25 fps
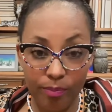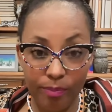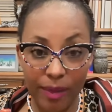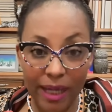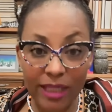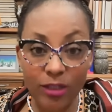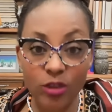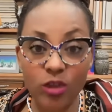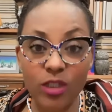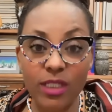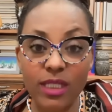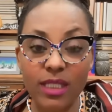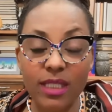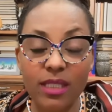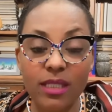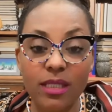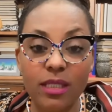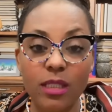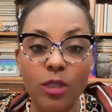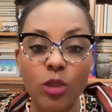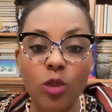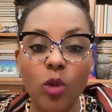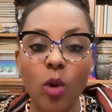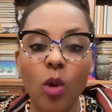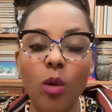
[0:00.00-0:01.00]
buttresses
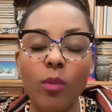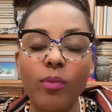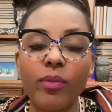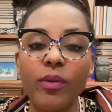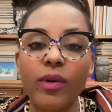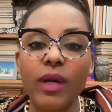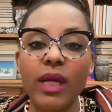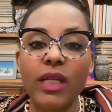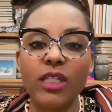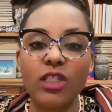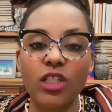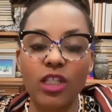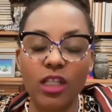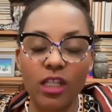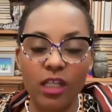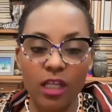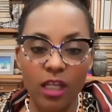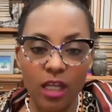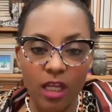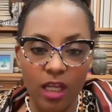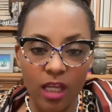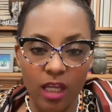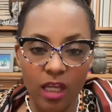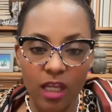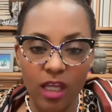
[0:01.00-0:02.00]
this cooperation
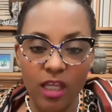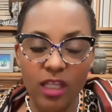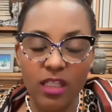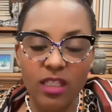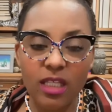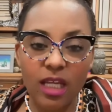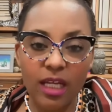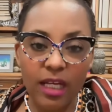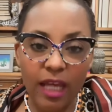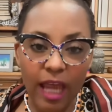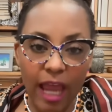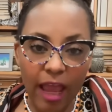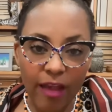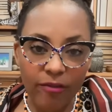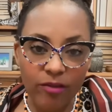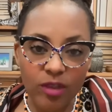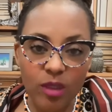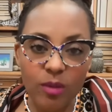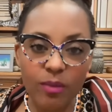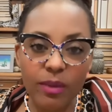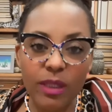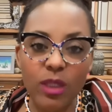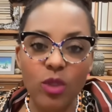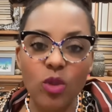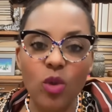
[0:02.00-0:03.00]
is going to have
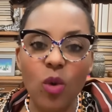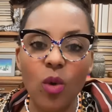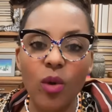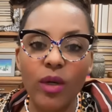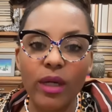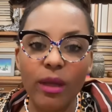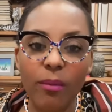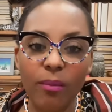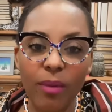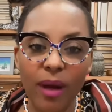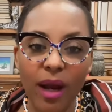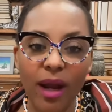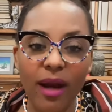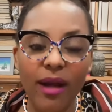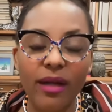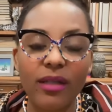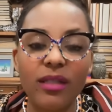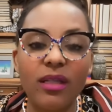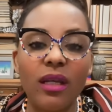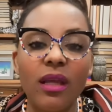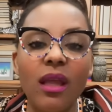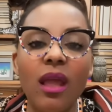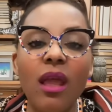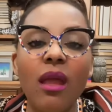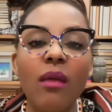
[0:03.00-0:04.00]
to be torn
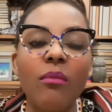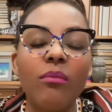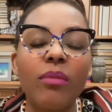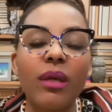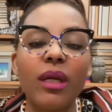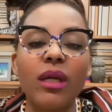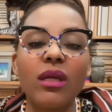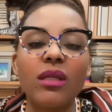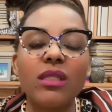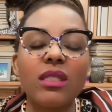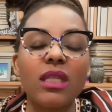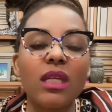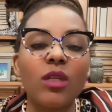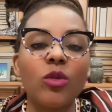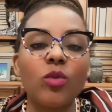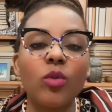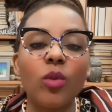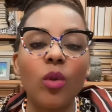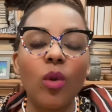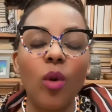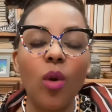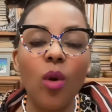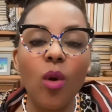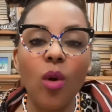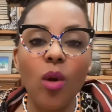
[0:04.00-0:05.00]
apart, because it
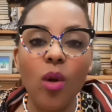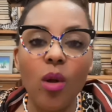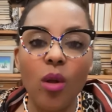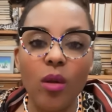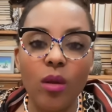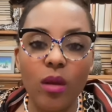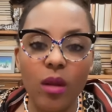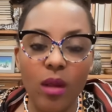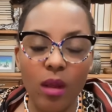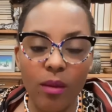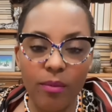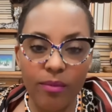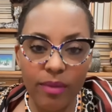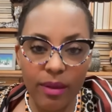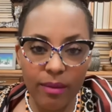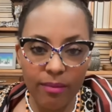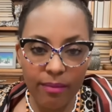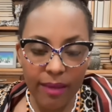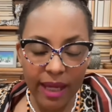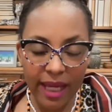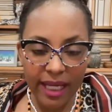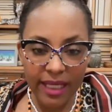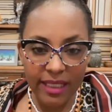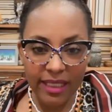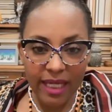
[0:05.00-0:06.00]
will all be
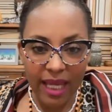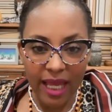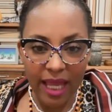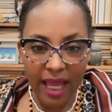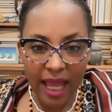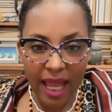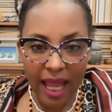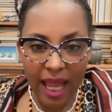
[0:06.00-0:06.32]
made